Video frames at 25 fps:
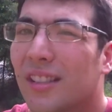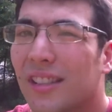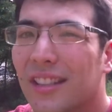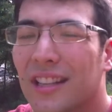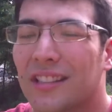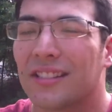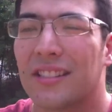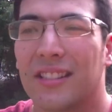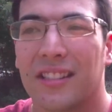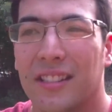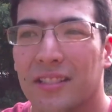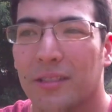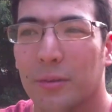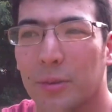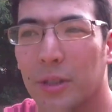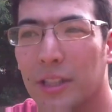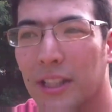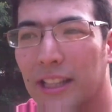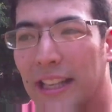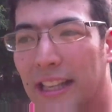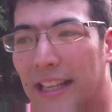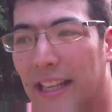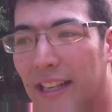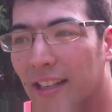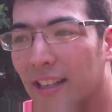doesn't
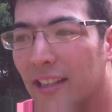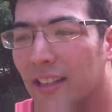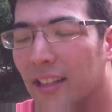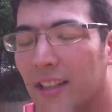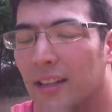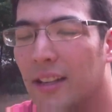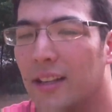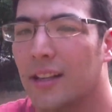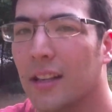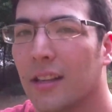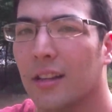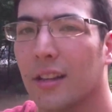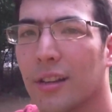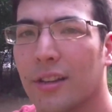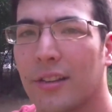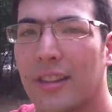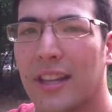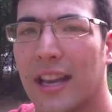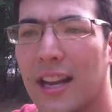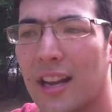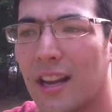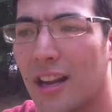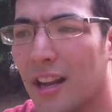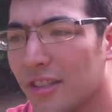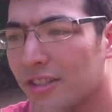really look
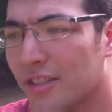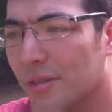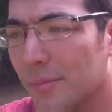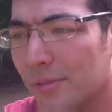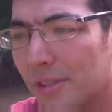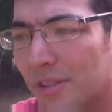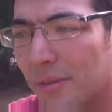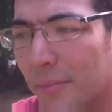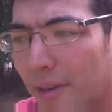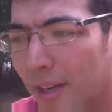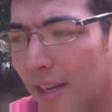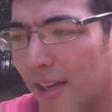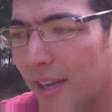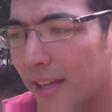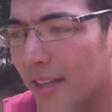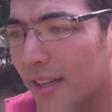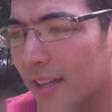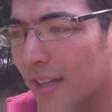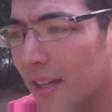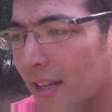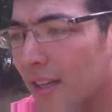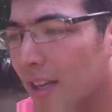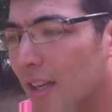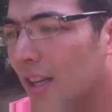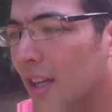that awesome to me.
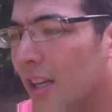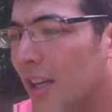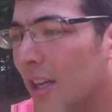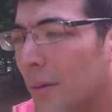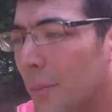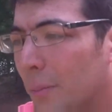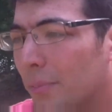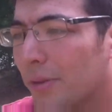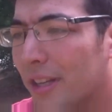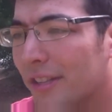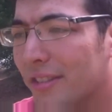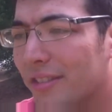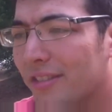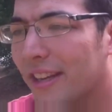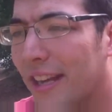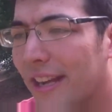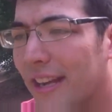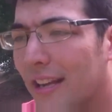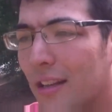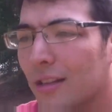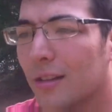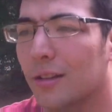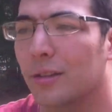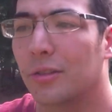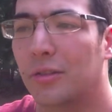Plus,
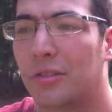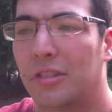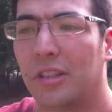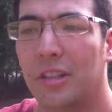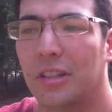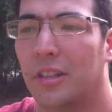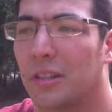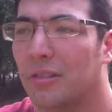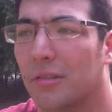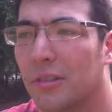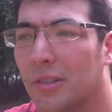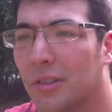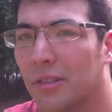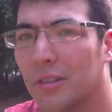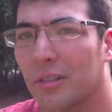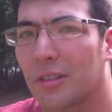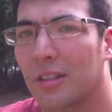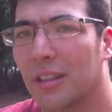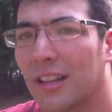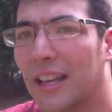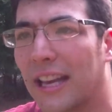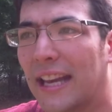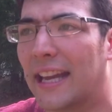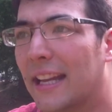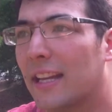like Lucy Liu and her
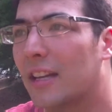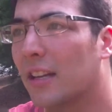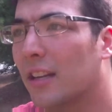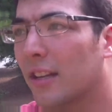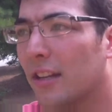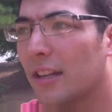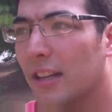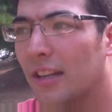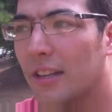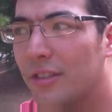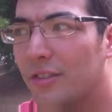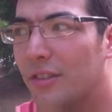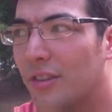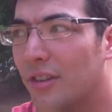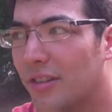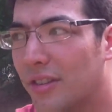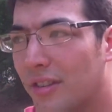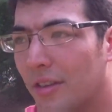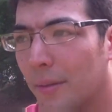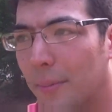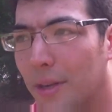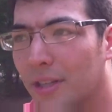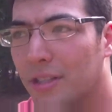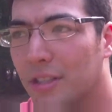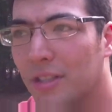clan is just
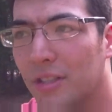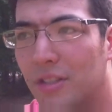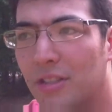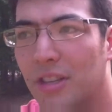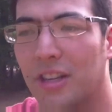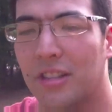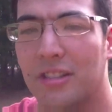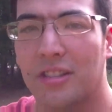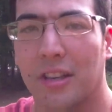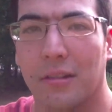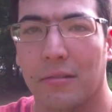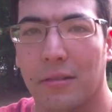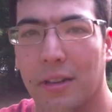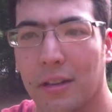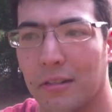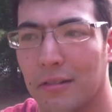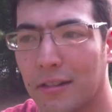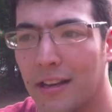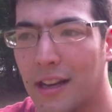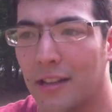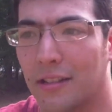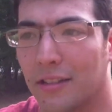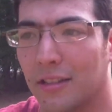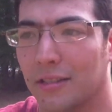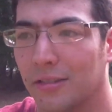a bunch of chicks that run
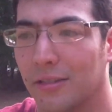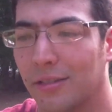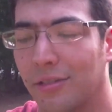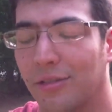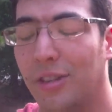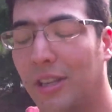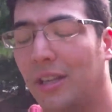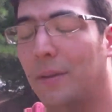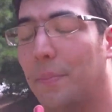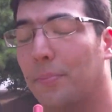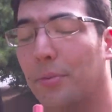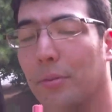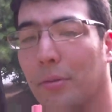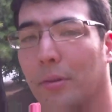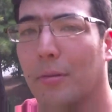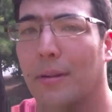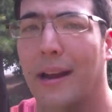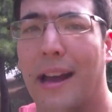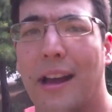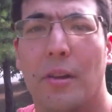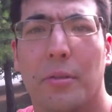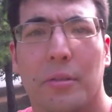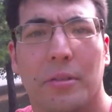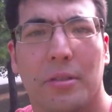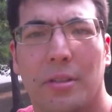around and sleep
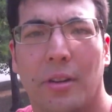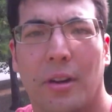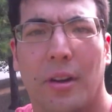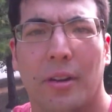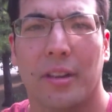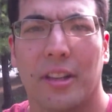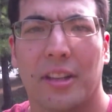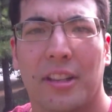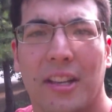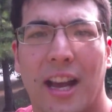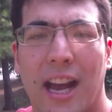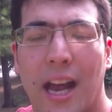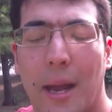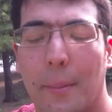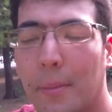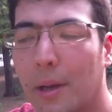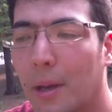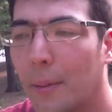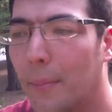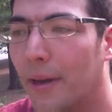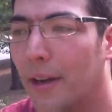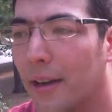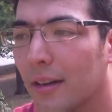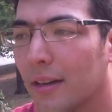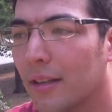around all the time,
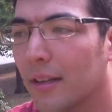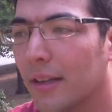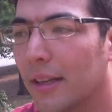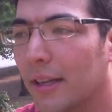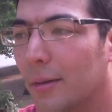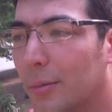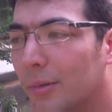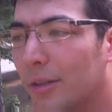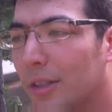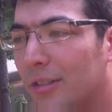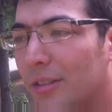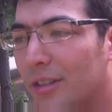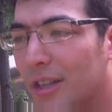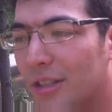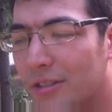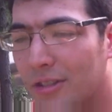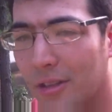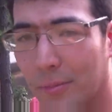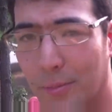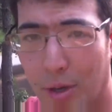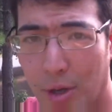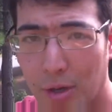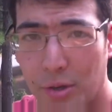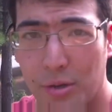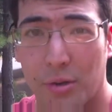apparently. Which it's a
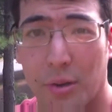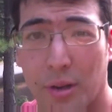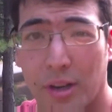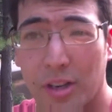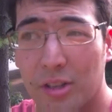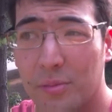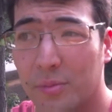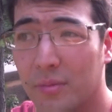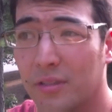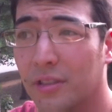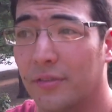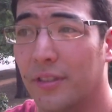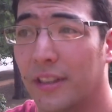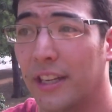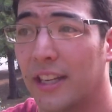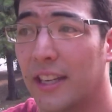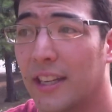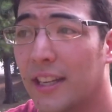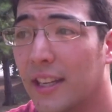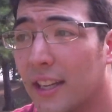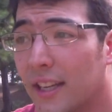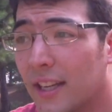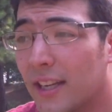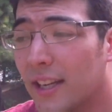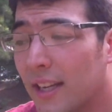martial arts movie,
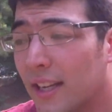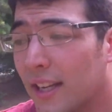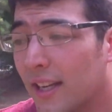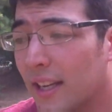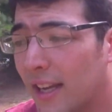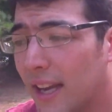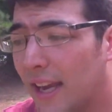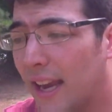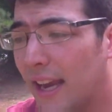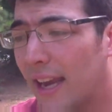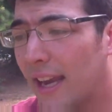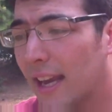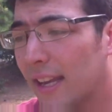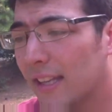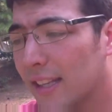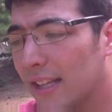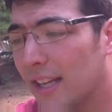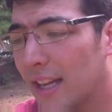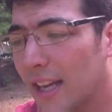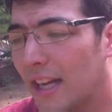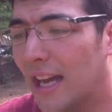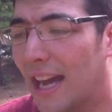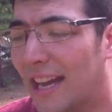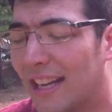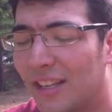and
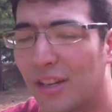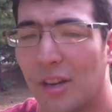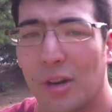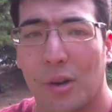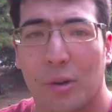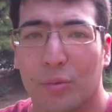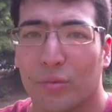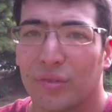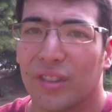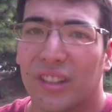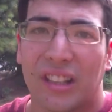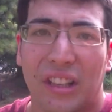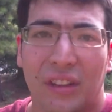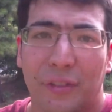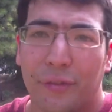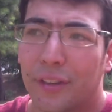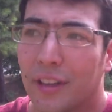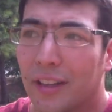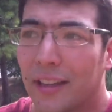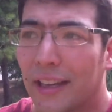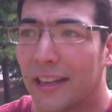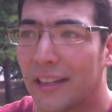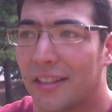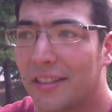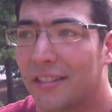I don't really feel
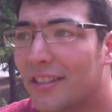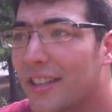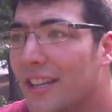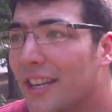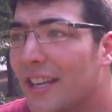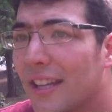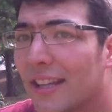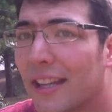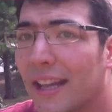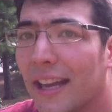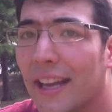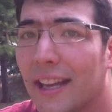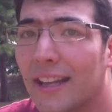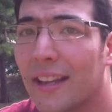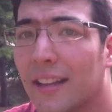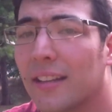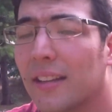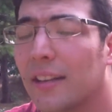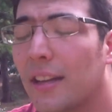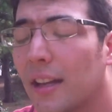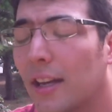like seeing that.